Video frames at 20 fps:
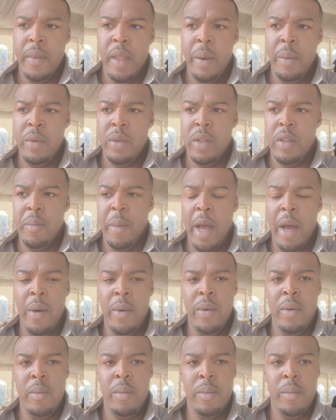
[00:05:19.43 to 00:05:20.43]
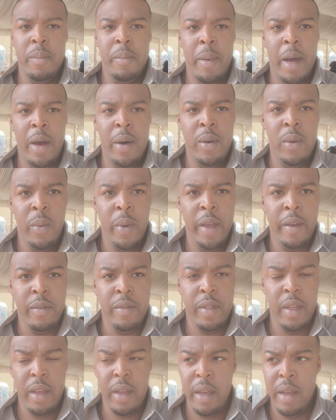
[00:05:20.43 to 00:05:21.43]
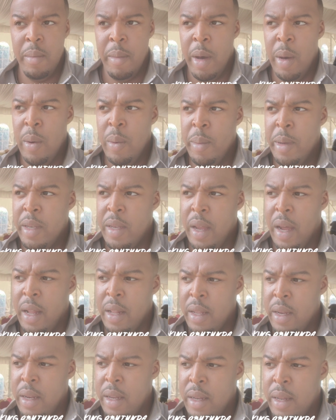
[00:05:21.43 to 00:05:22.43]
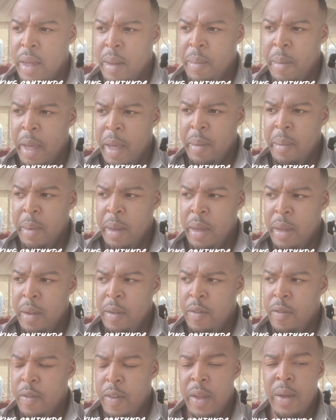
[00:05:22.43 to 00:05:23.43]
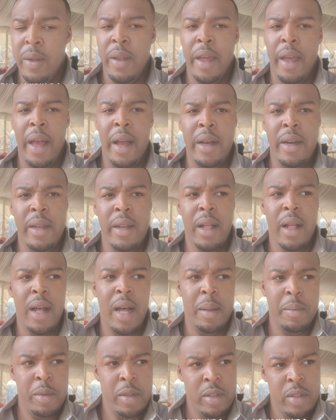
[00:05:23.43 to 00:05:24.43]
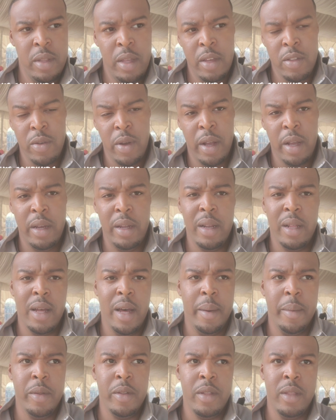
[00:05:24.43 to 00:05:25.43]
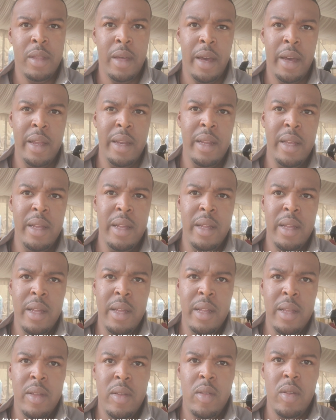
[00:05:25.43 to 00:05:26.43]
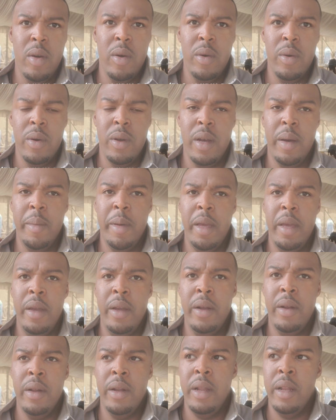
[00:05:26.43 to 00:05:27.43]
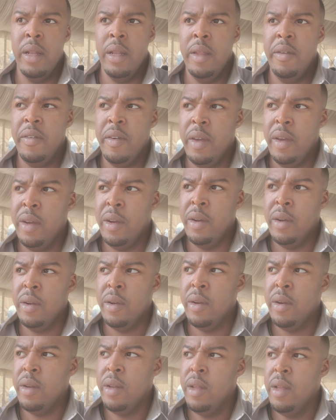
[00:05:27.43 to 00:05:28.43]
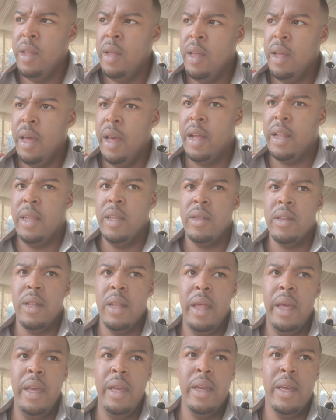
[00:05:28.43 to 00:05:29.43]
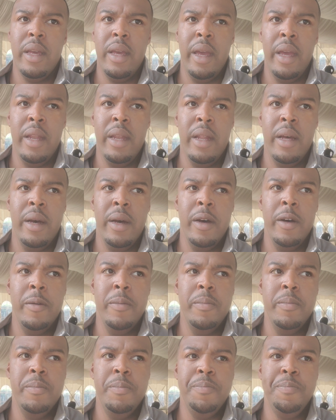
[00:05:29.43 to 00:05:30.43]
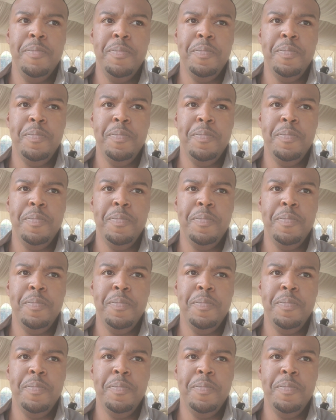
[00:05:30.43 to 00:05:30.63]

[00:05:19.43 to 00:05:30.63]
it was just my own way of thinking, my own mentality that made me feel like I couldn't accomplish this or I couldn't accomplish that. So coming here and living here at this lake and